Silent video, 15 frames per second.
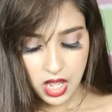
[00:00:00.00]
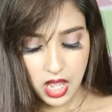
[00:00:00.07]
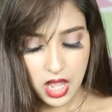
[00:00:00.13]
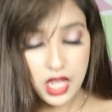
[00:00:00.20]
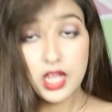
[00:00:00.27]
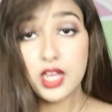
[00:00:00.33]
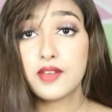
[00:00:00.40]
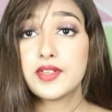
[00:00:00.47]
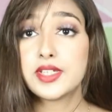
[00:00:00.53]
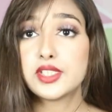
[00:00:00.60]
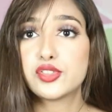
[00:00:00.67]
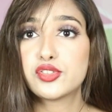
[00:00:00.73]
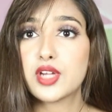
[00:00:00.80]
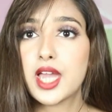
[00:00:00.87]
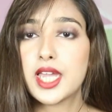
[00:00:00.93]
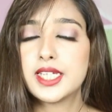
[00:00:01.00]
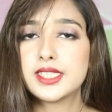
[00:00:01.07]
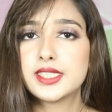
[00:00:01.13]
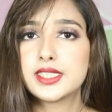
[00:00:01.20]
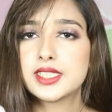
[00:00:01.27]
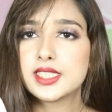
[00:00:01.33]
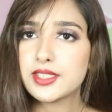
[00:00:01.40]
I haven't
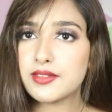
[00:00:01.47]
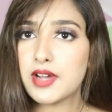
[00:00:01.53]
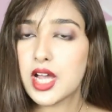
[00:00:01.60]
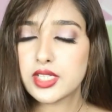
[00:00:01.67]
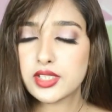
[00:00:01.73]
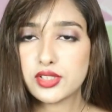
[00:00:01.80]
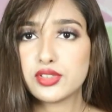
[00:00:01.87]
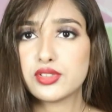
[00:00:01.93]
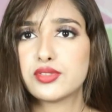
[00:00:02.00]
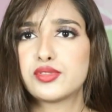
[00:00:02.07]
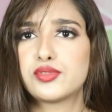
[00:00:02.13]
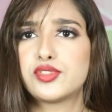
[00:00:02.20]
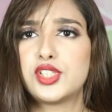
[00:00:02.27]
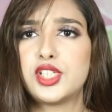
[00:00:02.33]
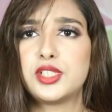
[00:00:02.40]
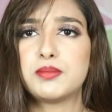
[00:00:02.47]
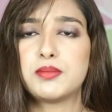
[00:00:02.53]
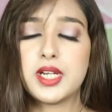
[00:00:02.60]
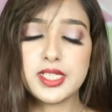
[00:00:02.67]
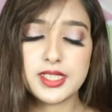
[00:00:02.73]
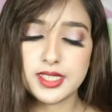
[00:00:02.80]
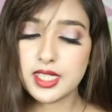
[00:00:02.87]
tried the Rivage sheet
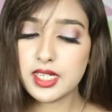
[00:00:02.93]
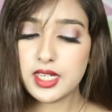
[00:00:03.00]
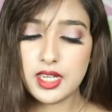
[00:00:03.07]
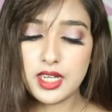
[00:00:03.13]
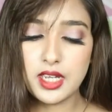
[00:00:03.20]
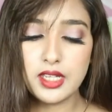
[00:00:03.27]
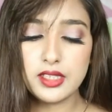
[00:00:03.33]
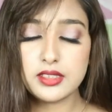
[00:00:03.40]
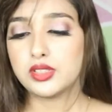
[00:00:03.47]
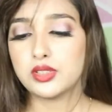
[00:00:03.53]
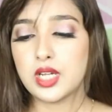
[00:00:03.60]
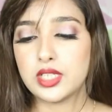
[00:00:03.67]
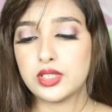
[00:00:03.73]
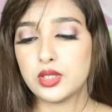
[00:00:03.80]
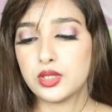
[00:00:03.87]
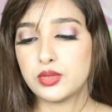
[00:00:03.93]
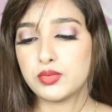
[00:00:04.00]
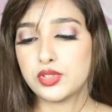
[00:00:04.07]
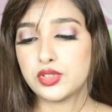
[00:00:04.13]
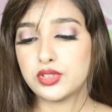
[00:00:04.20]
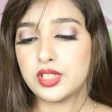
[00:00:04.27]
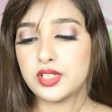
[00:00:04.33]
mask yet, so I thought we
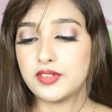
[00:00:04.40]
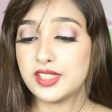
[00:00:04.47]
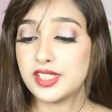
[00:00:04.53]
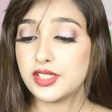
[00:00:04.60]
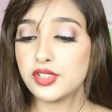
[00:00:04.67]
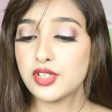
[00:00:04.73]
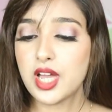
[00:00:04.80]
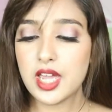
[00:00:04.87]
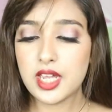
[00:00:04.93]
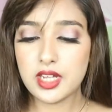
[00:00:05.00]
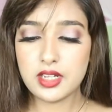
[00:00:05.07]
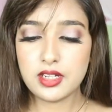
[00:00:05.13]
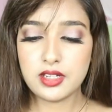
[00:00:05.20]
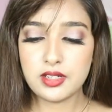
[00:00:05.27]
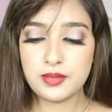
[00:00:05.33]
should give it a try.